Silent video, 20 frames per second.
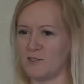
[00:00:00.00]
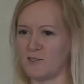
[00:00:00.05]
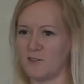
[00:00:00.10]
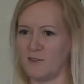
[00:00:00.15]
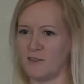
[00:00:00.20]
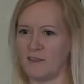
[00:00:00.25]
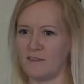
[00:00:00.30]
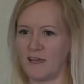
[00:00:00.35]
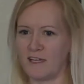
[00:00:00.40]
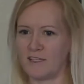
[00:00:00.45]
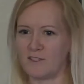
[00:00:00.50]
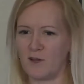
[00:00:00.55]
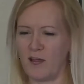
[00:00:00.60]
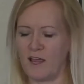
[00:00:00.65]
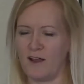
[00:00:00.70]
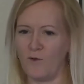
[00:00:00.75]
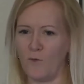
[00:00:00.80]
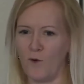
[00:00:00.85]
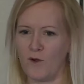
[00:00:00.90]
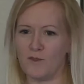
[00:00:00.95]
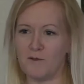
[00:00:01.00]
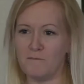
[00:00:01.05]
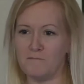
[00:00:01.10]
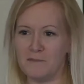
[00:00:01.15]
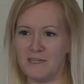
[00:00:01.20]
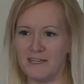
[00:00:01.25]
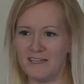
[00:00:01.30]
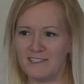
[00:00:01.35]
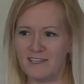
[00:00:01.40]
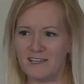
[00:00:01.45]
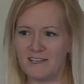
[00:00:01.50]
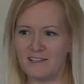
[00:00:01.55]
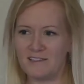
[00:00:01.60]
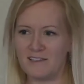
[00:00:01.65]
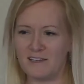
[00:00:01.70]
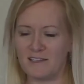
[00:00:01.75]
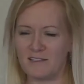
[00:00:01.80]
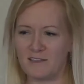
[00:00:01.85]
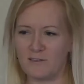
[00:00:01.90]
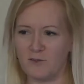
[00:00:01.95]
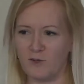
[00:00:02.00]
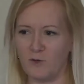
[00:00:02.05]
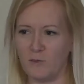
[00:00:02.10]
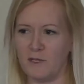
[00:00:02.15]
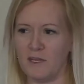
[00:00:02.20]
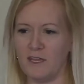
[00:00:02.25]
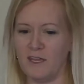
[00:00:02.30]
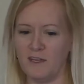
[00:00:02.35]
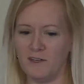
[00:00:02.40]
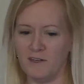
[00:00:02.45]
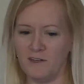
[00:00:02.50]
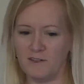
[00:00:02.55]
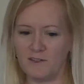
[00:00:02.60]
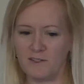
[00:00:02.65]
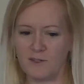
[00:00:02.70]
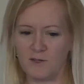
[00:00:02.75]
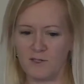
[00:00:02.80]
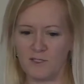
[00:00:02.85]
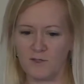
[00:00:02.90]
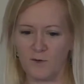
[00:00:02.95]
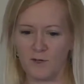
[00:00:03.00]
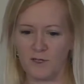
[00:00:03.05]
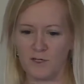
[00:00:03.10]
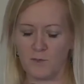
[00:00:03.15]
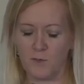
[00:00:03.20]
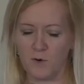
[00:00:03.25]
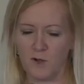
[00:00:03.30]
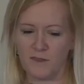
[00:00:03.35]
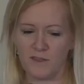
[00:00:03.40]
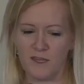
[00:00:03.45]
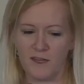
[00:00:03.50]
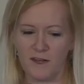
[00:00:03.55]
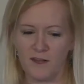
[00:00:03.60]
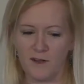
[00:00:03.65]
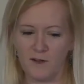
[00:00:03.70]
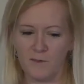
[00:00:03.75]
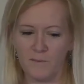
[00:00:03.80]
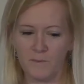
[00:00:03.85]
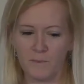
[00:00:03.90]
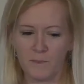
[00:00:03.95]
So that's kind of where the meat is, and it's a little bit hidden. So I just wanted to point that out.